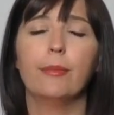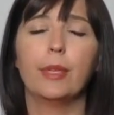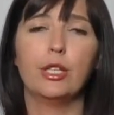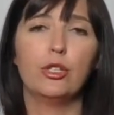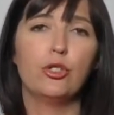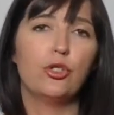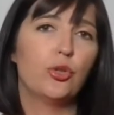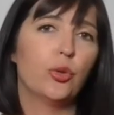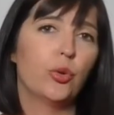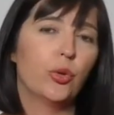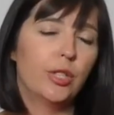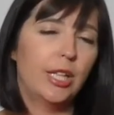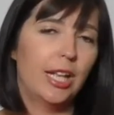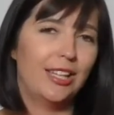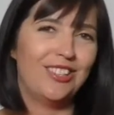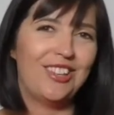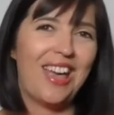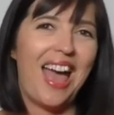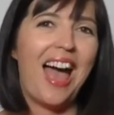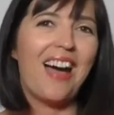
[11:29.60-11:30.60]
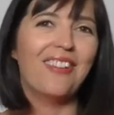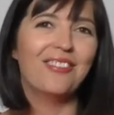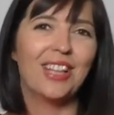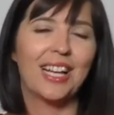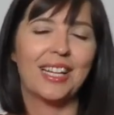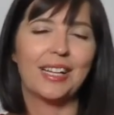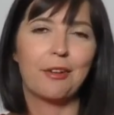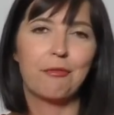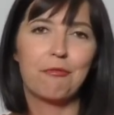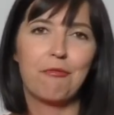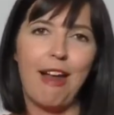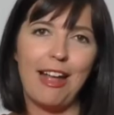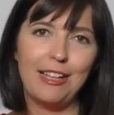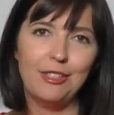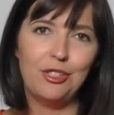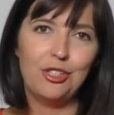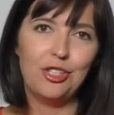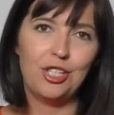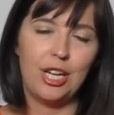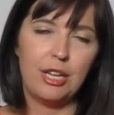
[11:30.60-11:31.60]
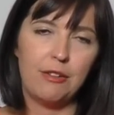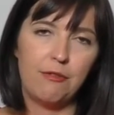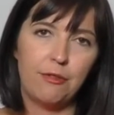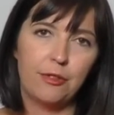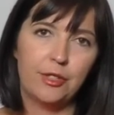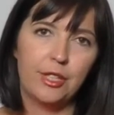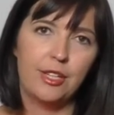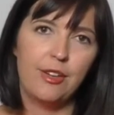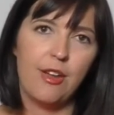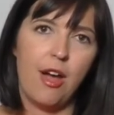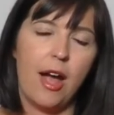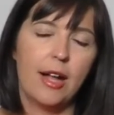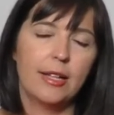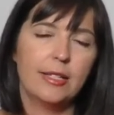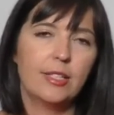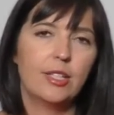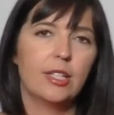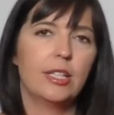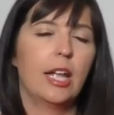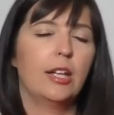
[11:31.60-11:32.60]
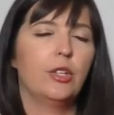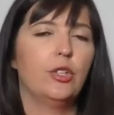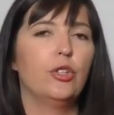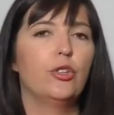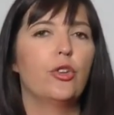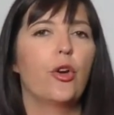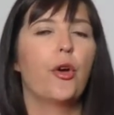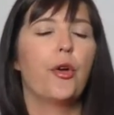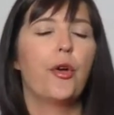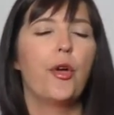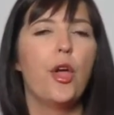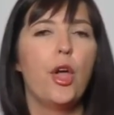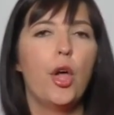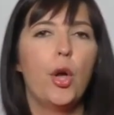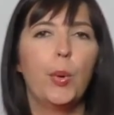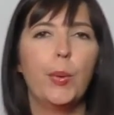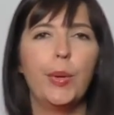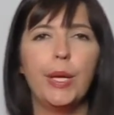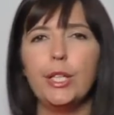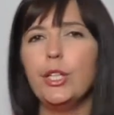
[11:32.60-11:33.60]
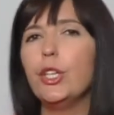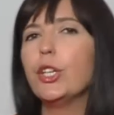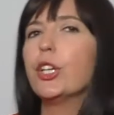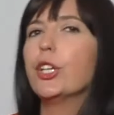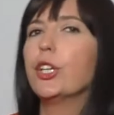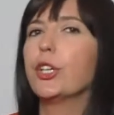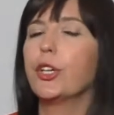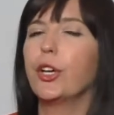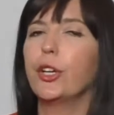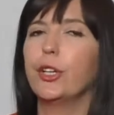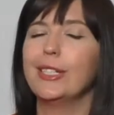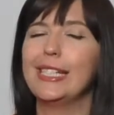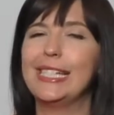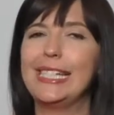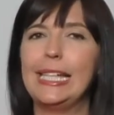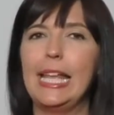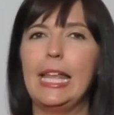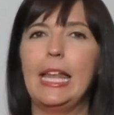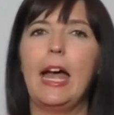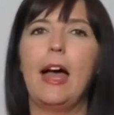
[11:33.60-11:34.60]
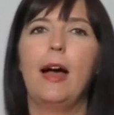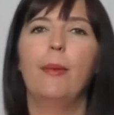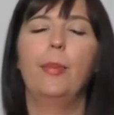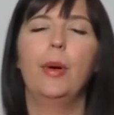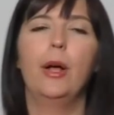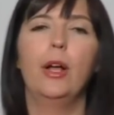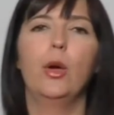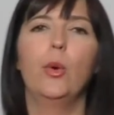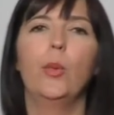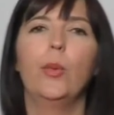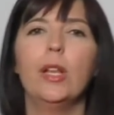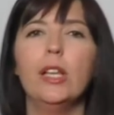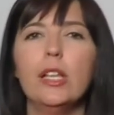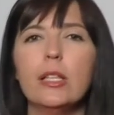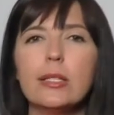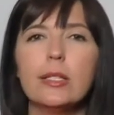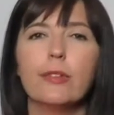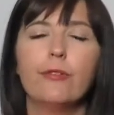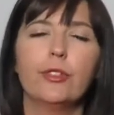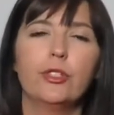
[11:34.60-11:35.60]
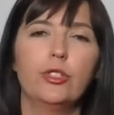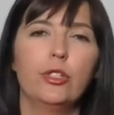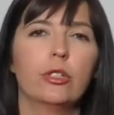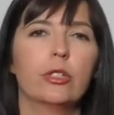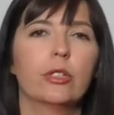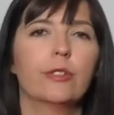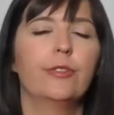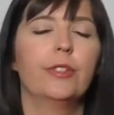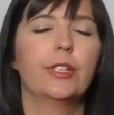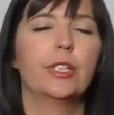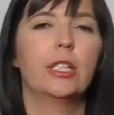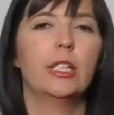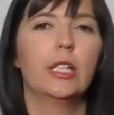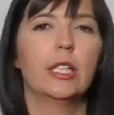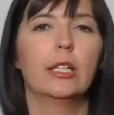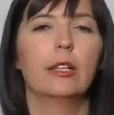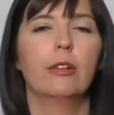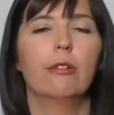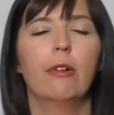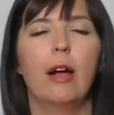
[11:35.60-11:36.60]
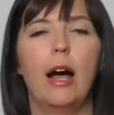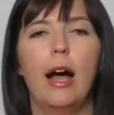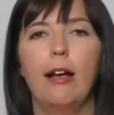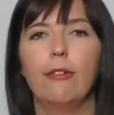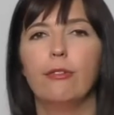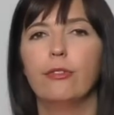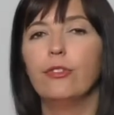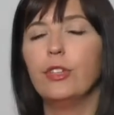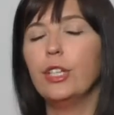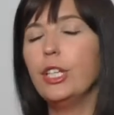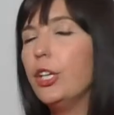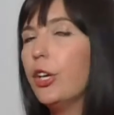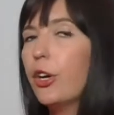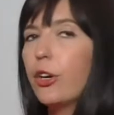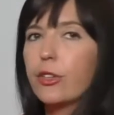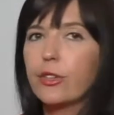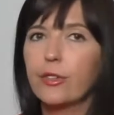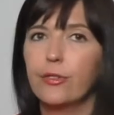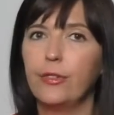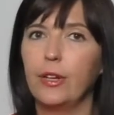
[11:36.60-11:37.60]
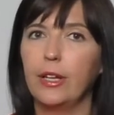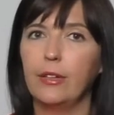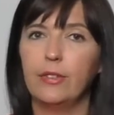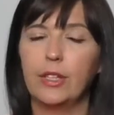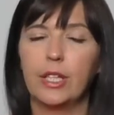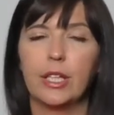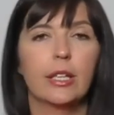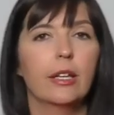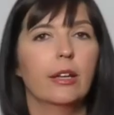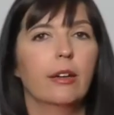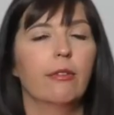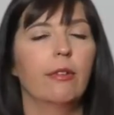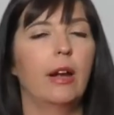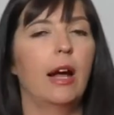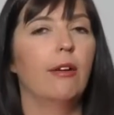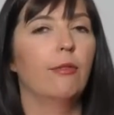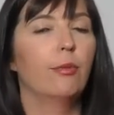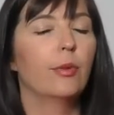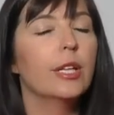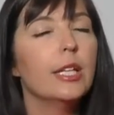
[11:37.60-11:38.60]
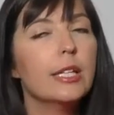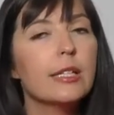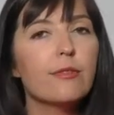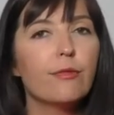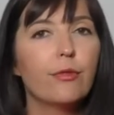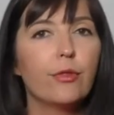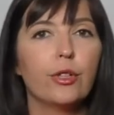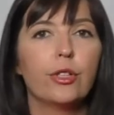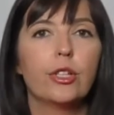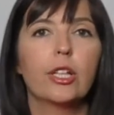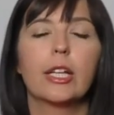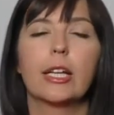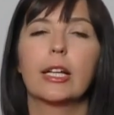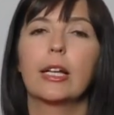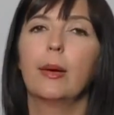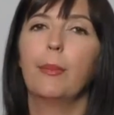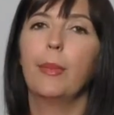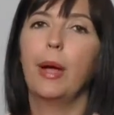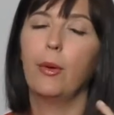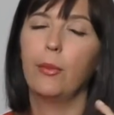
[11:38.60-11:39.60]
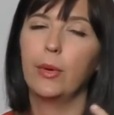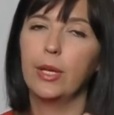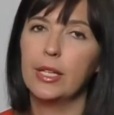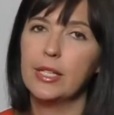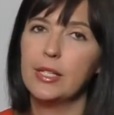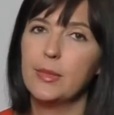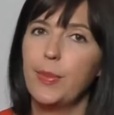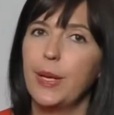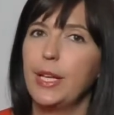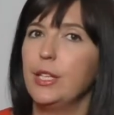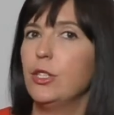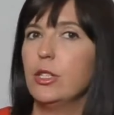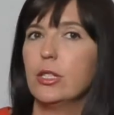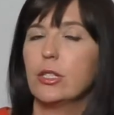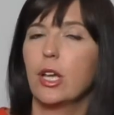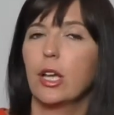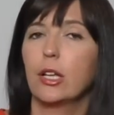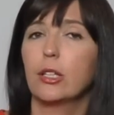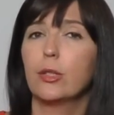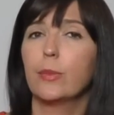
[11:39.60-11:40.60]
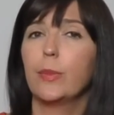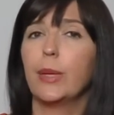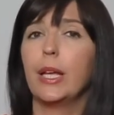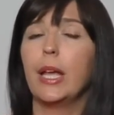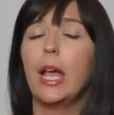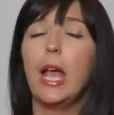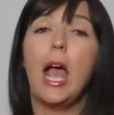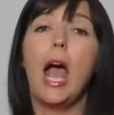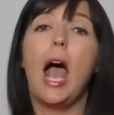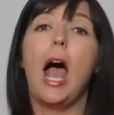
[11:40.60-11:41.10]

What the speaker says: ensure that you have like a run sheet for the night, so that you know when you're going to go and set up, when is the photographer going to arrive, videographer if they're going to arrive, when is food going to come out, when a speech is going to be.